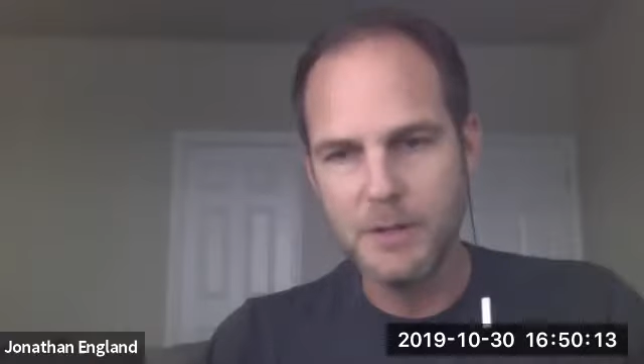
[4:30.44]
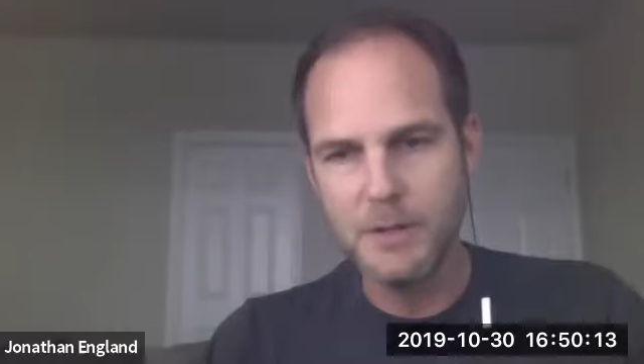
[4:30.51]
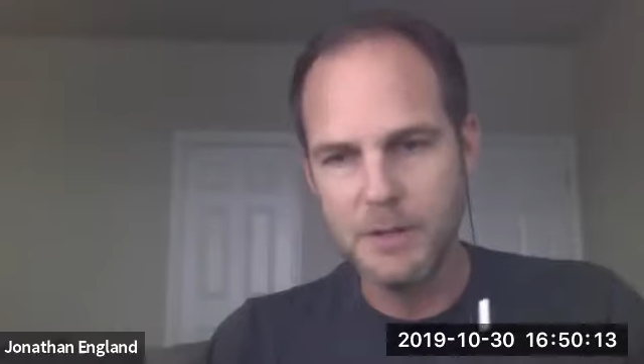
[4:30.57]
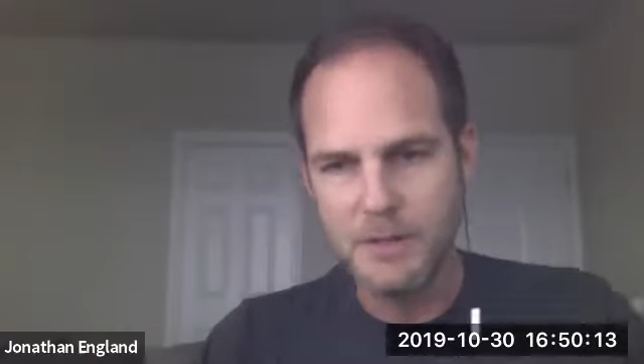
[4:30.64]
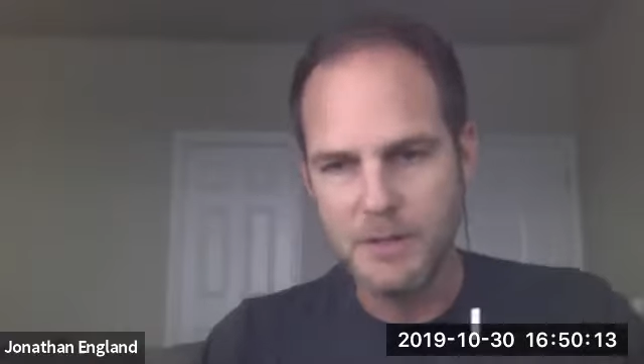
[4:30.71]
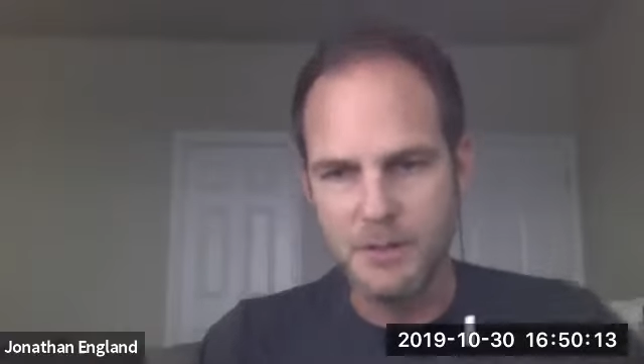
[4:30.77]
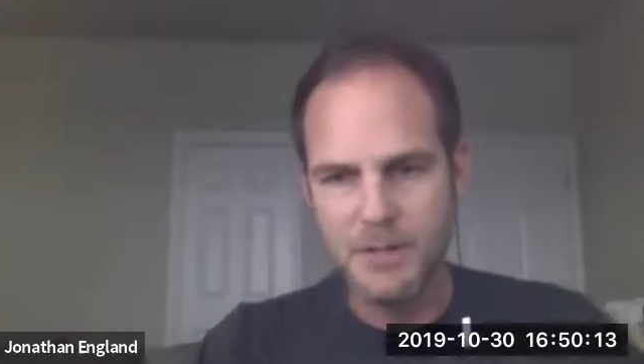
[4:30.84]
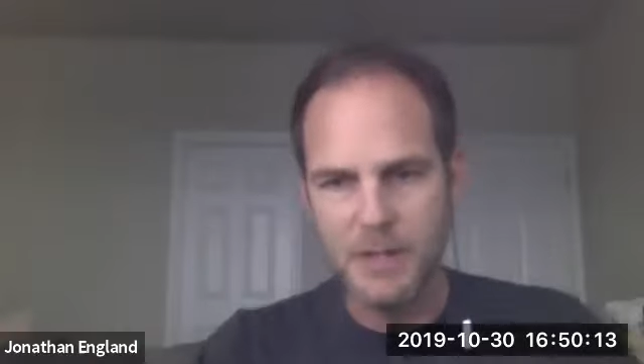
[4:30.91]

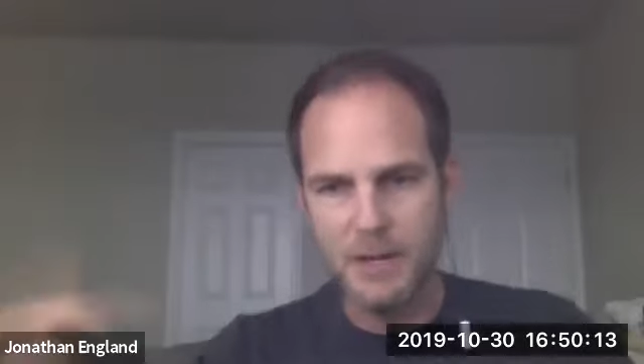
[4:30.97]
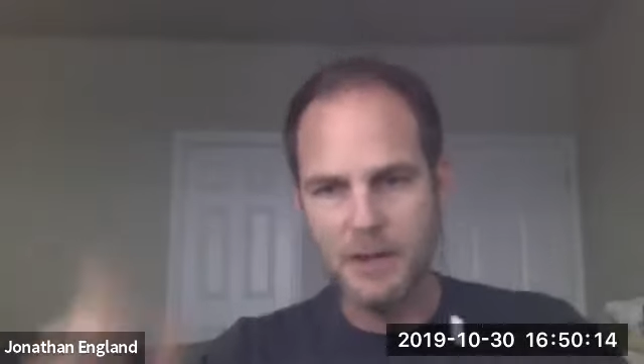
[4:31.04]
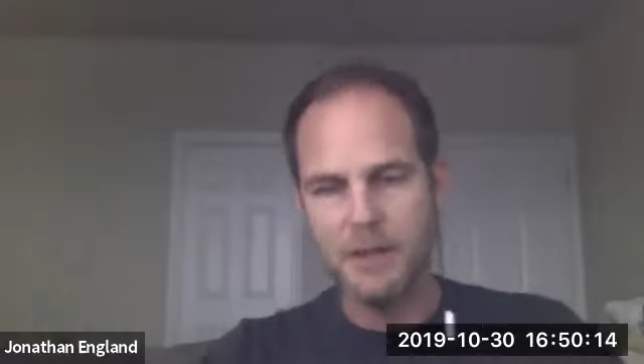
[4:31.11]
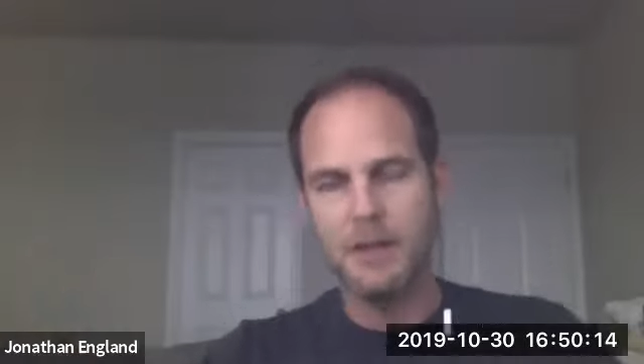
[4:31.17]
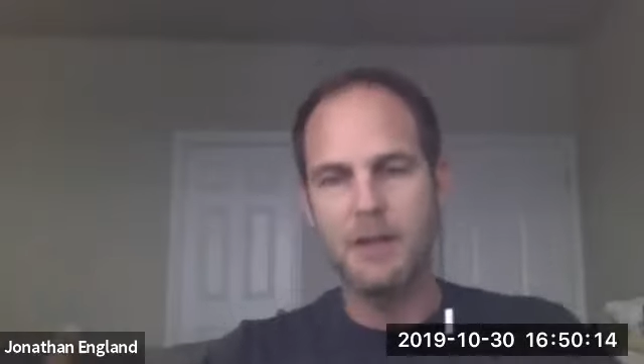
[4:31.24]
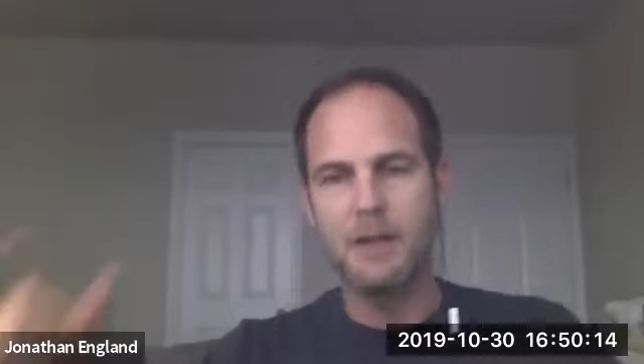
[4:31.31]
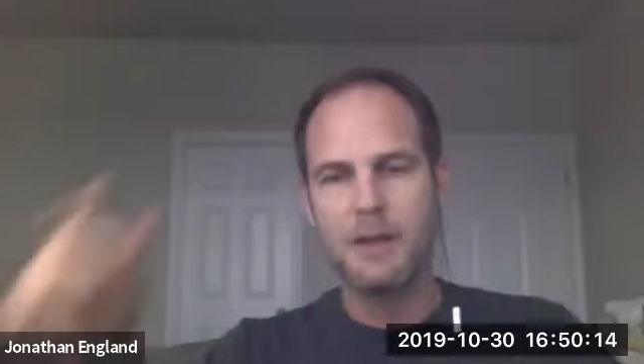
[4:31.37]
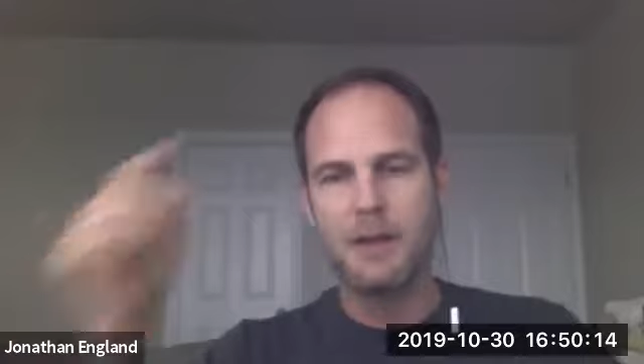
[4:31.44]

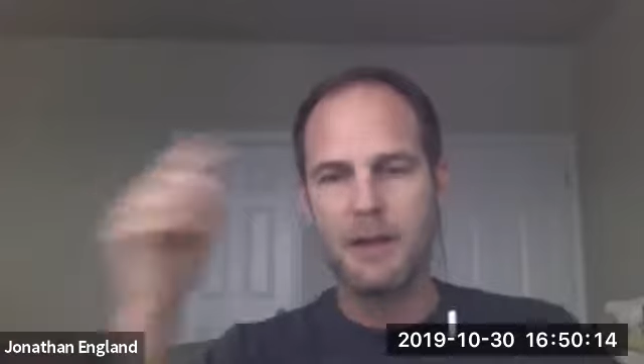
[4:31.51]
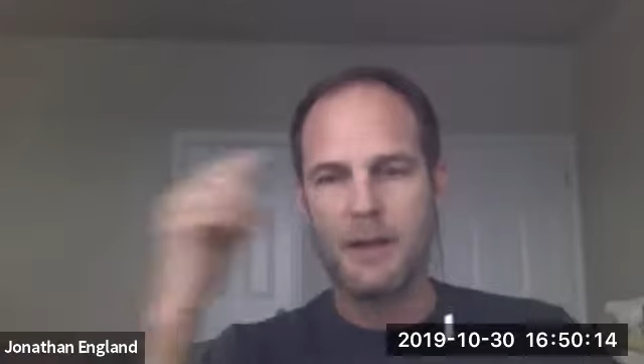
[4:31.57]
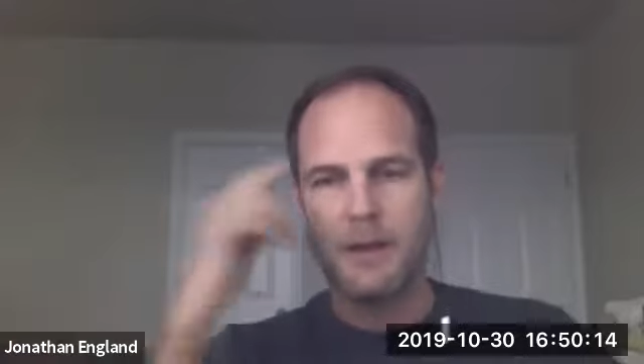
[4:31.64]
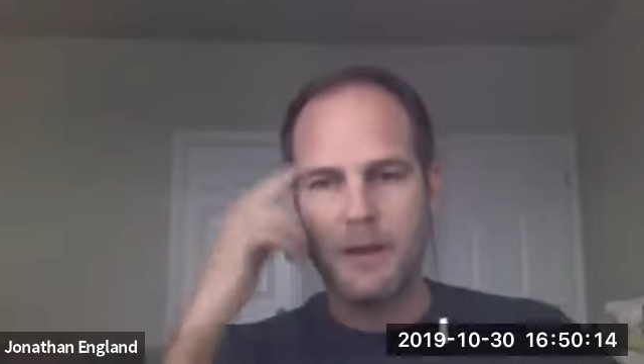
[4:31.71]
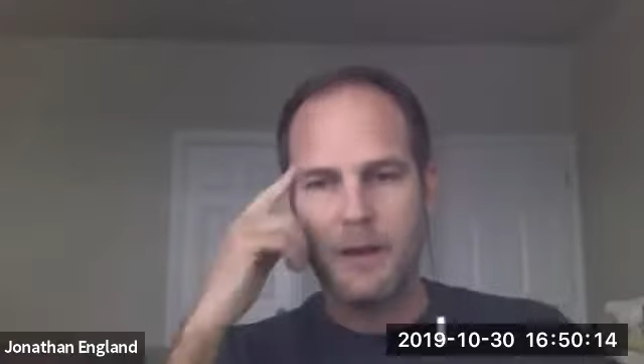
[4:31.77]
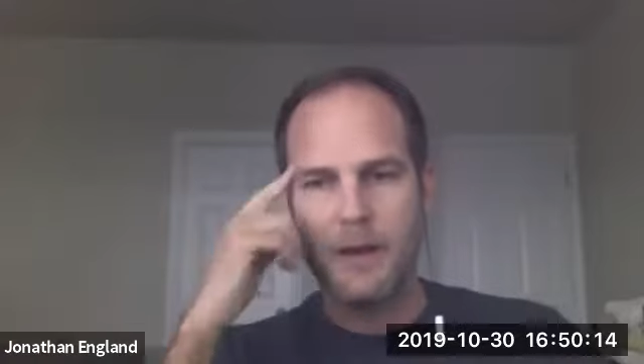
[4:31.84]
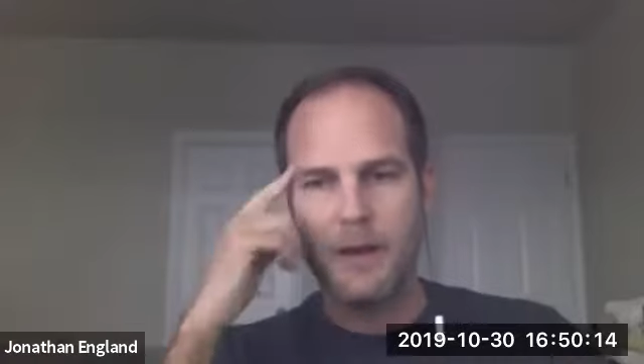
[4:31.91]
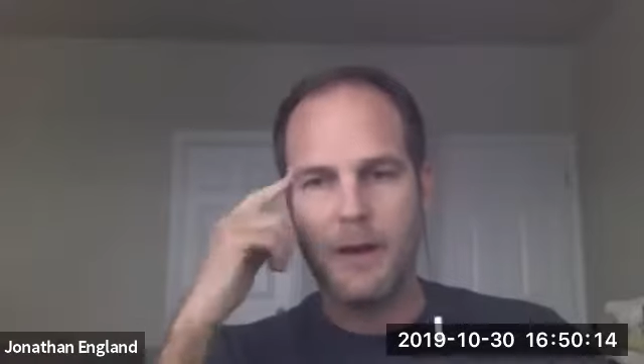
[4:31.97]
suddenly
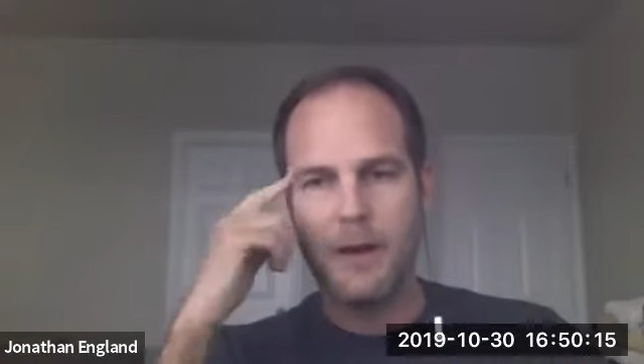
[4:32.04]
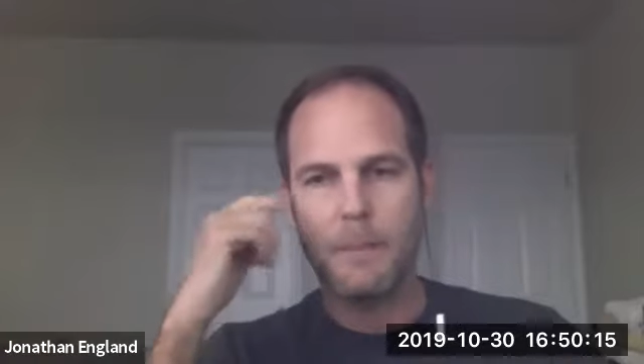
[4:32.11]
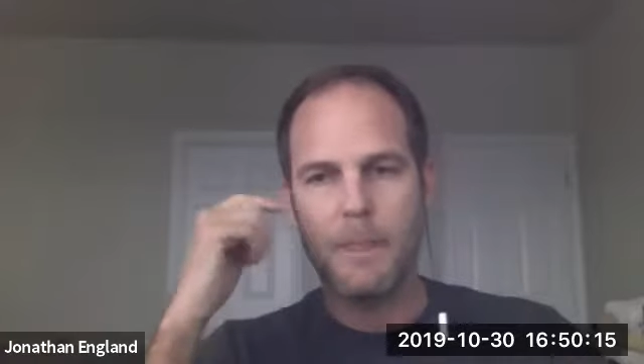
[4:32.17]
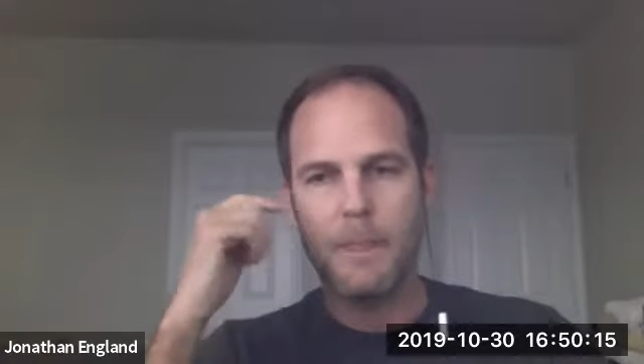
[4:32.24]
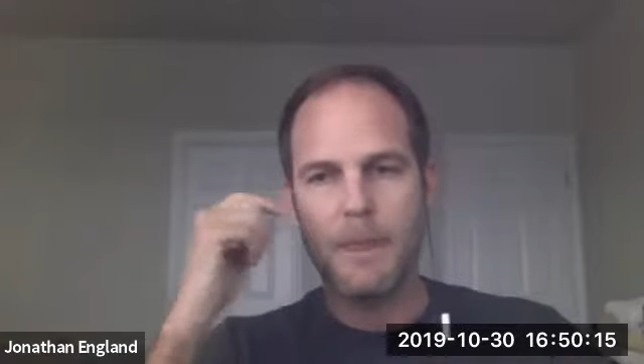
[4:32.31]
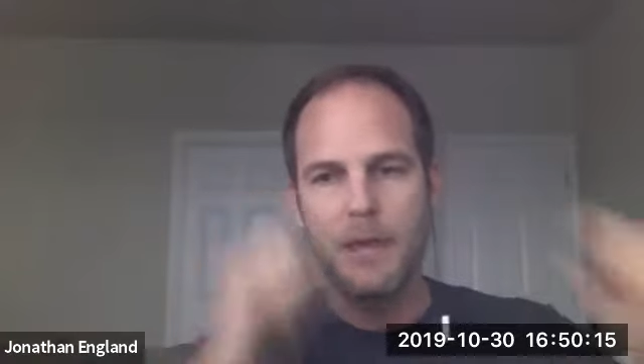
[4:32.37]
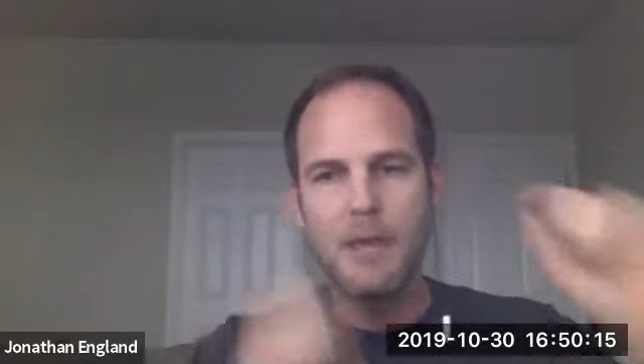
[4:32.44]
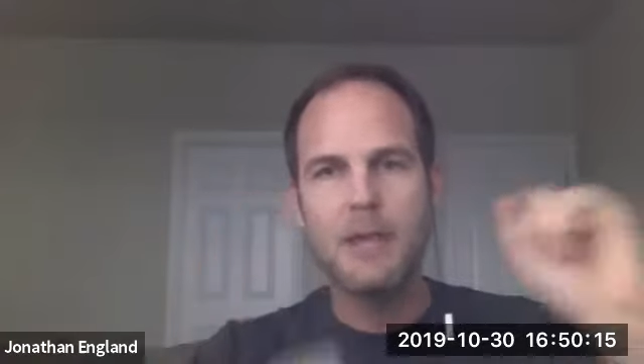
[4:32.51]

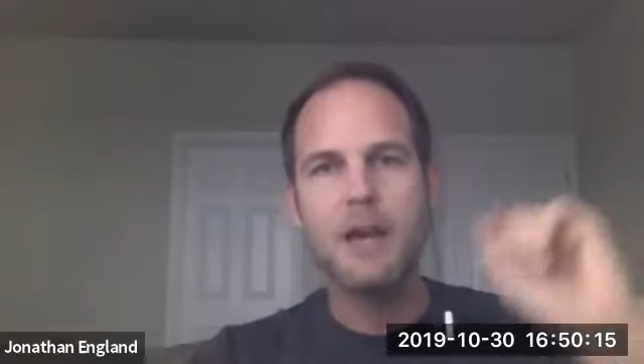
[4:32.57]
he